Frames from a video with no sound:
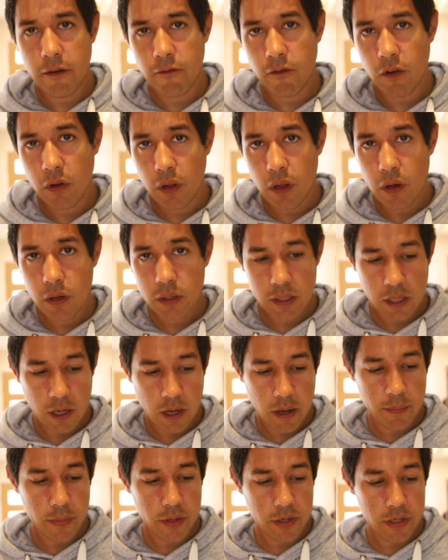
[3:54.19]
Now, for a long
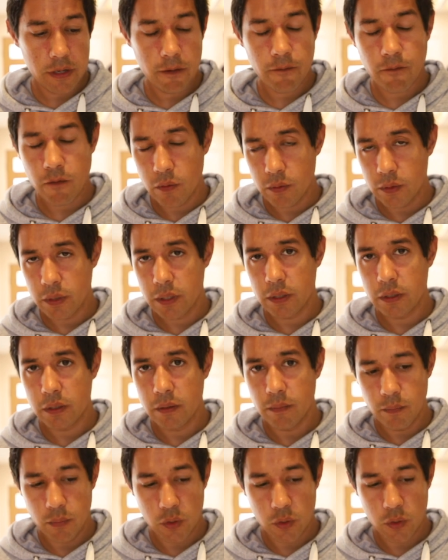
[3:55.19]
time, the difference